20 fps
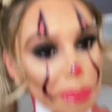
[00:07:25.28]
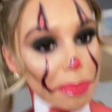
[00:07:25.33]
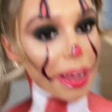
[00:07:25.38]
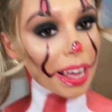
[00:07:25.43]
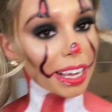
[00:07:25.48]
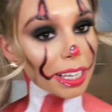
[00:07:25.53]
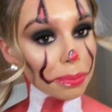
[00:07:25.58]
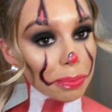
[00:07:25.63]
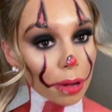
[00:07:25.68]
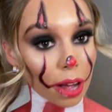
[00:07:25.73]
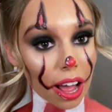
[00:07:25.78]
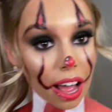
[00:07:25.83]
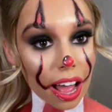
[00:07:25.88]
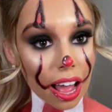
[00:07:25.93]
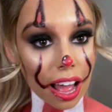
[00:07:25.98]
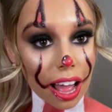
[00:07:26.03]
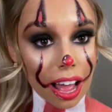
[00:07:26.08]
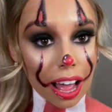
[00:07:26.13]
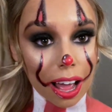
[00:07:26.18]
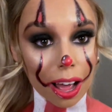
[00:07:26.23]
mess, but
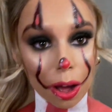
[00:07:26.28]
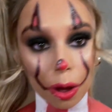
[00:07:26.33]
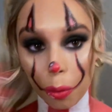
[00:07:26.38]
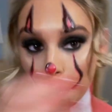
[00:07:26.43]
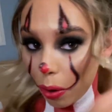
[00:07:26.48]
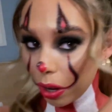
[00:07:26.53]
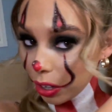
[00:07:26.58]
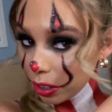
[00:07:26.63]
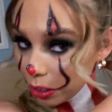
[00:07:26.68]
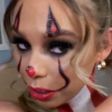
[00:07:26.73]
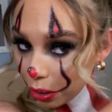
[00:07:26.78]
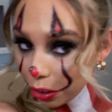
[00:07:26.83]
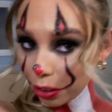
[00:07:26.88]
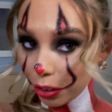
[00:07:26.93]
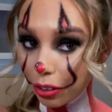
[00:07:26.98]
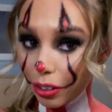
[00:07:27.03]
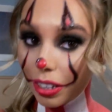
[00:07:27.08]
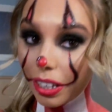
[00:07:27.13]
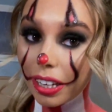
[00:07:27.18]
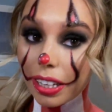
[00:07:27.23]
how
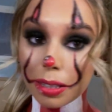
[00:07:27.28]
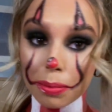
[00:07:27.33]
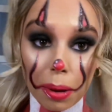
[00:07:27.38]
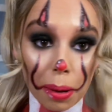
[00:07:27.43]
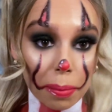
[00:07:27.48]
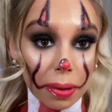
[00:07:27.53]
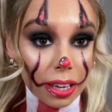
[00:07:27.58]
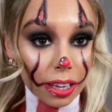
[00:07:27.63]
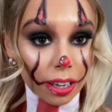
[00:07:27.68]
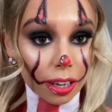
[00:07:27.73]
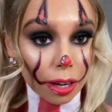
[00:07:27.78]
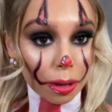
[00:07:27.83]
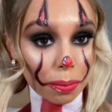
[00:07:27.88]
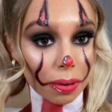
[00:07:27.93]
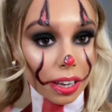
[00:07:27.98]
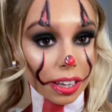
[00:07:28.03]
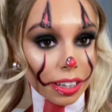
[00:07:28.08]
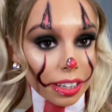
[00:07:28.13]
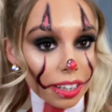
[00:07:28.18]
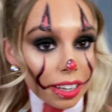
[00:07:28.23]
good is my makeup?
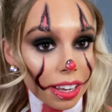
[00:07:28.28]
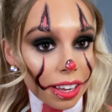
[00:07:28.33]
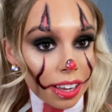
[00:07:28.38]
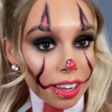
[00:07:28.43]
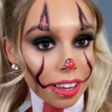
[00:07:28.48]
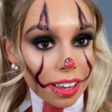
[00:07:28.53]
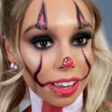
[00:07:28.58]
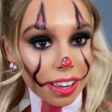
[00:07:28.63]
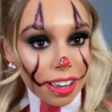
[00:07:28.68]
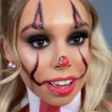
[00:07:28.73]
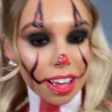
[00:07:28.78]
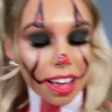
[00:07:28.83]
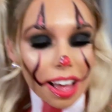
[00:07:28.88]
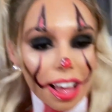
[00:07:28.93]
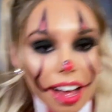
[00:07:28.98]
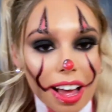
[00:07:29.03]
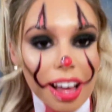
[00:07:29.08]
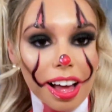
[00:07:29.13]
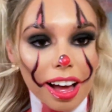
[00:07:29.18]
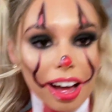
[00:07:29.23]
Like
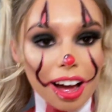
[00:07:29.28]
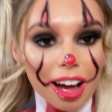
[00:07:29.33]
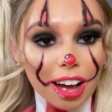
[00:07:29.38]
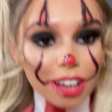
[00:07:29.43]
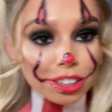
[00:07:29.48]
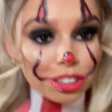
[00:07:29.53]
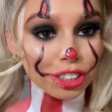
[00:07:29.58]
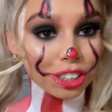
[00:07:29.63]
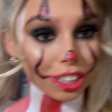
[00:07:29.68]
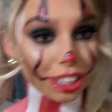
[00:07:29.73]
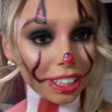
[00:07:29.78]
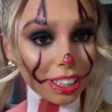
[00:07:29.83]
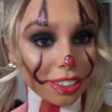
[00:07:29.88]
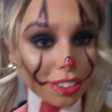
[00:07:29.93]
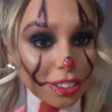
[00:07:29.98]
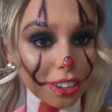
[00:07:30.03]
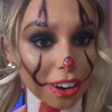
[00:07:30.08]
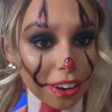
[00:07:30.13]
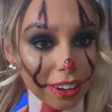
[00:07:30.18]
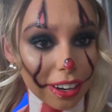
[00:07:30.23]
she
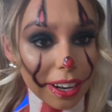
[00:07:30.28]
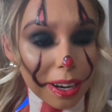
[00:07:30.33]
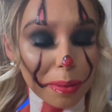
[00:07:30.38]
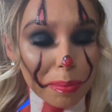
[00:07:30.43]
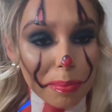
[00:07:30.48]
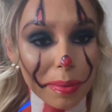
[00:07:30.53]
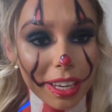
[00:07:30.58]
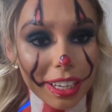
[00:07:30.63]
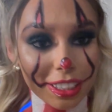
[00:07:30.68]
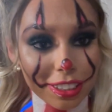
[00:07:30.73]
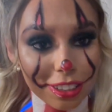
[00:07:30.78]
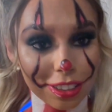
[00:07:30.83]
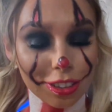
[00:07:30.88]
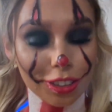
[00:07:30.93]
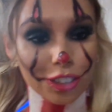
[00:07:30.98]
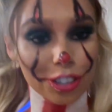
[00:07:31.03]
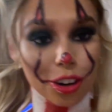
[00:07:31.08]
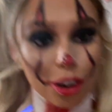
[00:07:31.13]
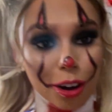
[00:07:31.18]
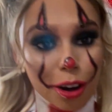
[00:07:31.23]
has done an amazing
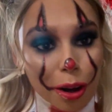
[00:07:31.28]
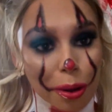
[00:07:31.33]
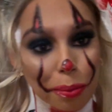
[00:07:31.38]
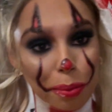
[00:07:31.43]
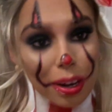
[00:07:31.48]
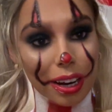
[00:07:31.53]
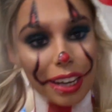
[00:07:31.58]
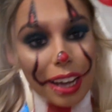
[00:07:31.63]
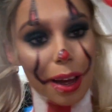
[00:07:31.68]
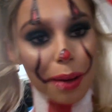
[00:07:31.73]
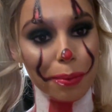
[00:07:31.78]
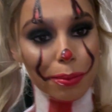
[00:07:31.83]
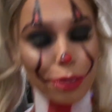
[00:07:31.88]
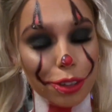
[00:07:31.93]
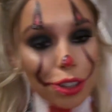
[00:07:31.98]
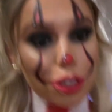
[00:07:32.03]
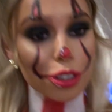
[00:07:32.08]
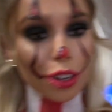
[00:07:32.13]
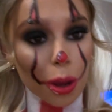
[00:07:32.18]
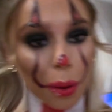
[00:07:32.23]
job. Like I'm
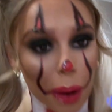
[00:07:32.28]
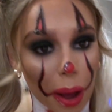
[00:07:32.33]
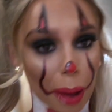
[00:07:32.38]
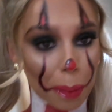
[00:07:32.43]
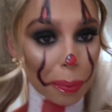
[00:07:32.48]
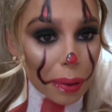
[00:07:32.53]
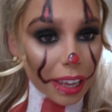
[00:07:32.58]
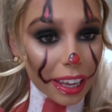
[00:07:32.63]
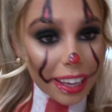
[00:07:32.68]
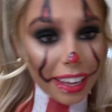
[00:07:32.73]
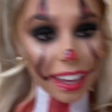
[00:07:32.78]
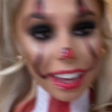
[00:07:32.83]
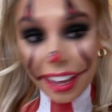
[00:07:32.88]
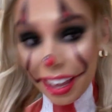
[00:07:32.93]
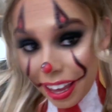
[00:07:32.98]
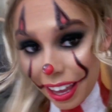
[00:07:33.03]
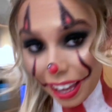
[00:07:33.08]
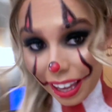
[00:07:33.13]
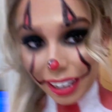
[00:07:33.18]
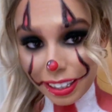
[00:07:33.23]
so happy.
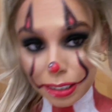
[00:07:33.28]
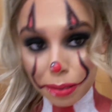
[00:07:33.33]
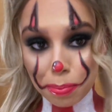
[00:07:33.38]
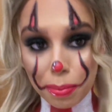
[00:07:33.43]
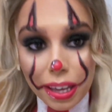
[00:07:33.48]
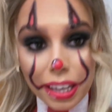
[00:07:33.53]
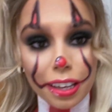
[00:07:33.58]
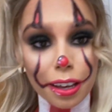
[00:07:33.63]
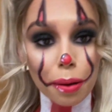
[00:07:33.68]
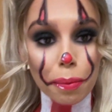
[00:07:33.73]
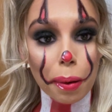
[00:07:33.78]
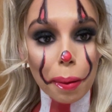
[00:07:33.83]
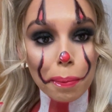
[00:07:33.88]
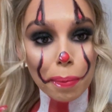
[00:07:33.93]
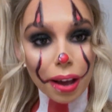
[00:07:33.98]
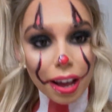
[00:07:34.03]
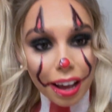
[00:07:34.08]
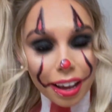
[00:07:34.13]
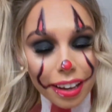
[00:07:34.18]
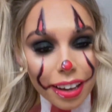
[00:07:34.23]
It's makeup
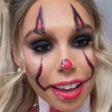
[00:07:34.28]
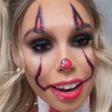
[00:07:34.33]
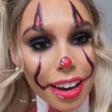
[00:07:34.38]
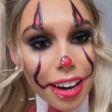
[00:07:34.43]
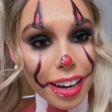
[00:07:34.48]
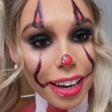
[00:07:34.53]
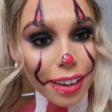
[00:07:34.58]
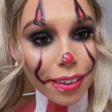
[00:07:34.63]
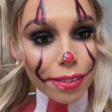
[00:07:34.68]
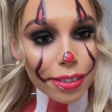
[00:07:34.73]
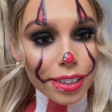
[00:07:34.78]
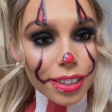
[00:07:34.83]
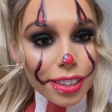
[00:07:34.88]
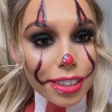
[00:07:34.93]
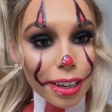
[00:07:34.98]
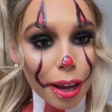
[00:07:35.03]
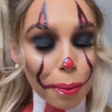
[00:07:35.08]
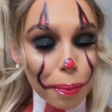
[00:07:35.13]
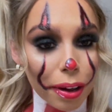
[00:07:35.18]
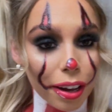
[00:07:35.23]
by Liv
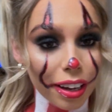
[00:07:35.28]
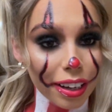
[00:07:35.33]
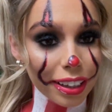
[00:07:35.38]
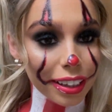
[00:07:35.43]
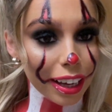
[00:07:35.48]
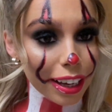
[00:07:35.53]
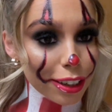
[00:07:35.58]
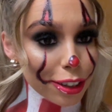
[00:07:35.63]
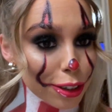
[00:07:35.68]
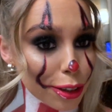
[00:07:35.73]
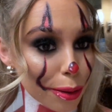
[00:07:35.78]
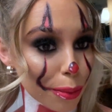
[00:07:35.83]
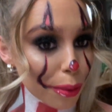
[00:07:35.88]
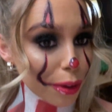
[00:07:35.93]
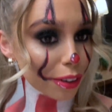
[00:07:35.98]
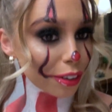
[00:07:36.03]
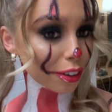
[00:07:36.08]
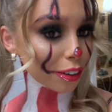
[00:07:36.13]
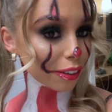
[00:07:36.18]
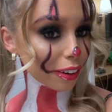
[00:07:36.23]
Summer, in case you're
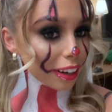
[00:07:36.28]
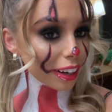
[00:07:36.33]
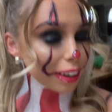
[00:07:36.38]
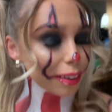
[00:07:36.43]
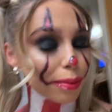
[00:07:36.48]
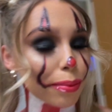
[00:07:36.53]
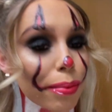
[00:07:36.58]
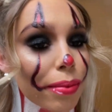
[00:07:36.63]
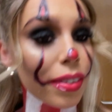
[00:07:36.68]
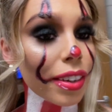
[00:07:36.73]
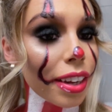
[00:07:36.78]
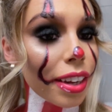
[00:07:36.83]
wondering.